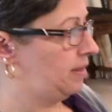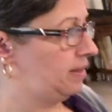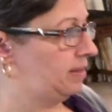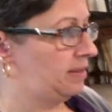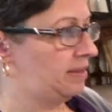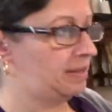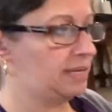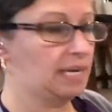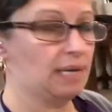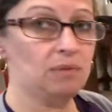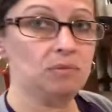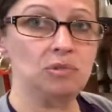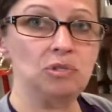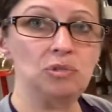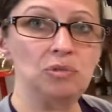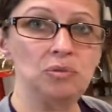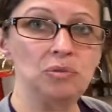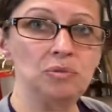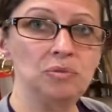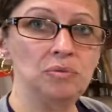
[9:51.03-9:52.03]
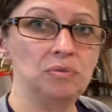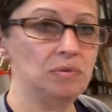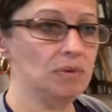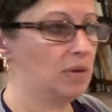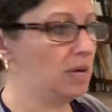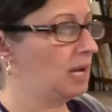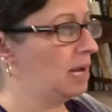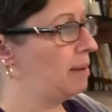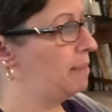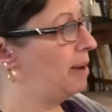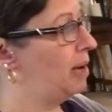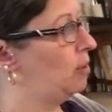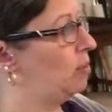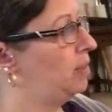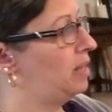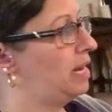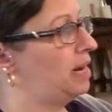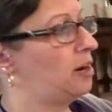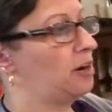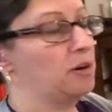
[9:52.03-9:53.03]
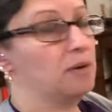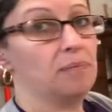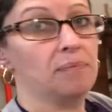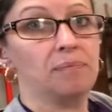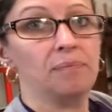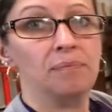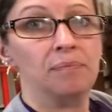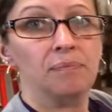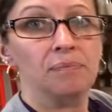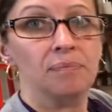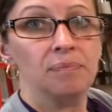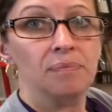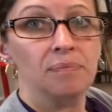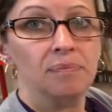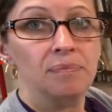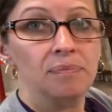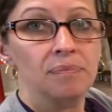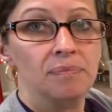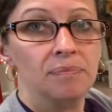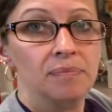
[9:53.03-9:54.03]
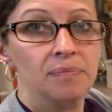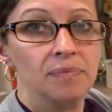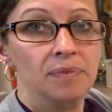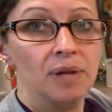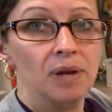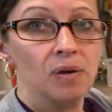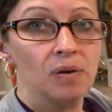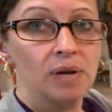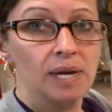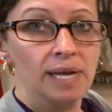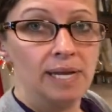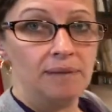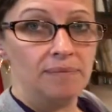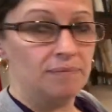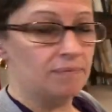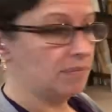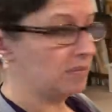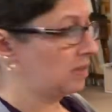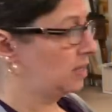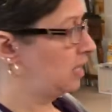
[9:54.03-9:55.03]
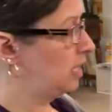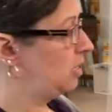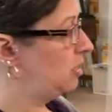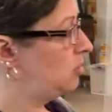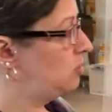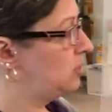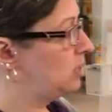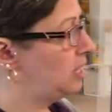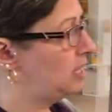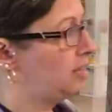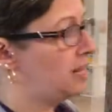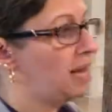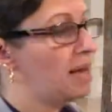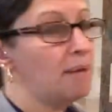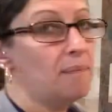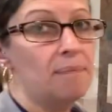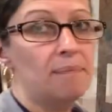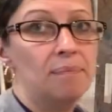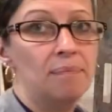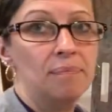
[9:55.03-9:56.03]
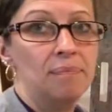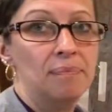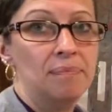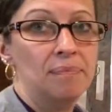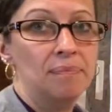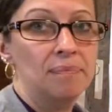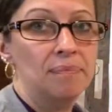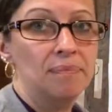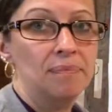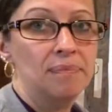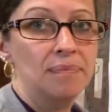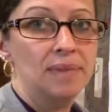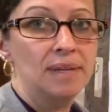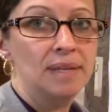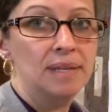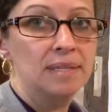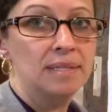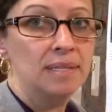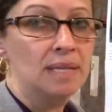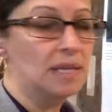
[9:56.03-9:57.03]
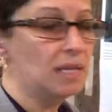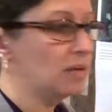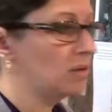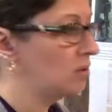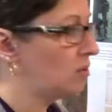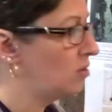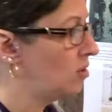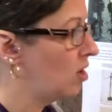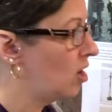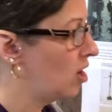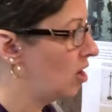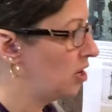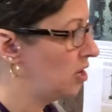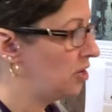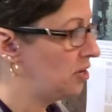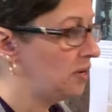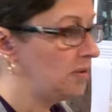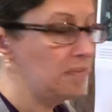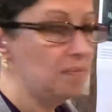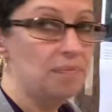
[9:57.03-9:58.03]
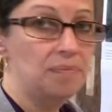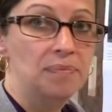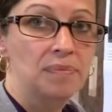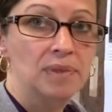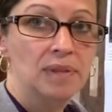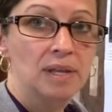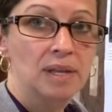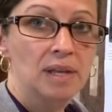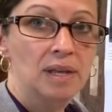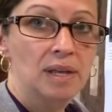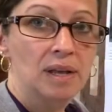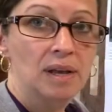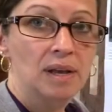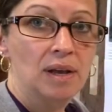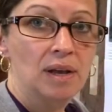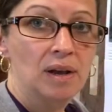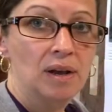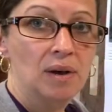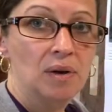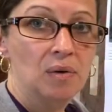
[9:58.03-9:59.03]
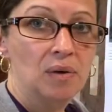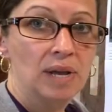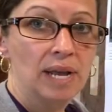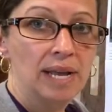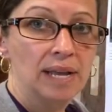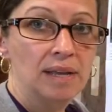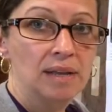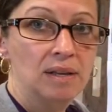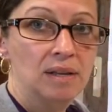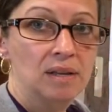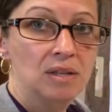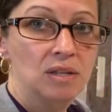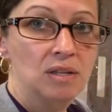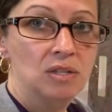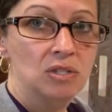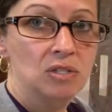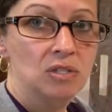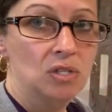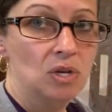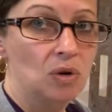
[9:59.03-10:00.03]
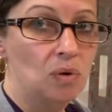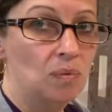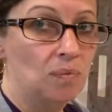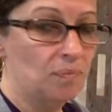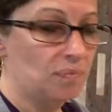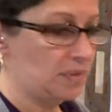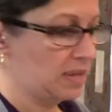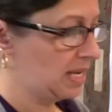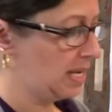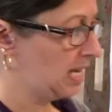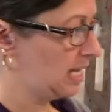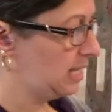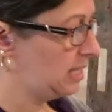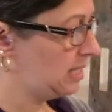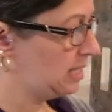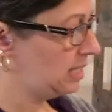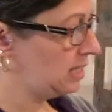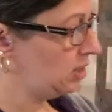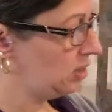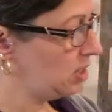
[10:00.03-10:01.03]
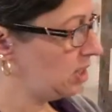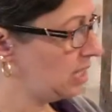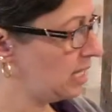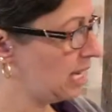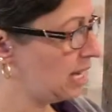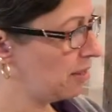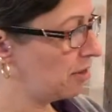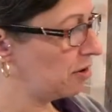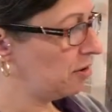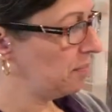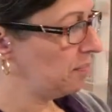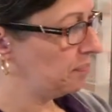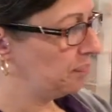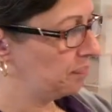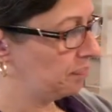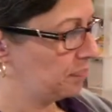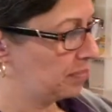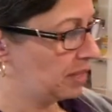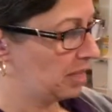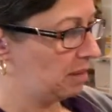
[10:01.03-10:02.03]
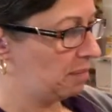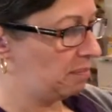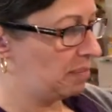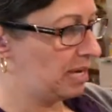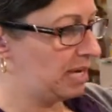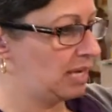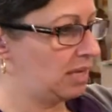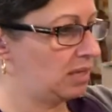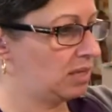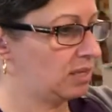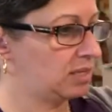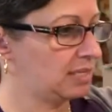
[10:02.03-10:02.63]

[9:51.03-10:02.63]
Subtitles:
down to about there. Okay, can you see that? It's a little hard. Okay, so it's still together, but it looks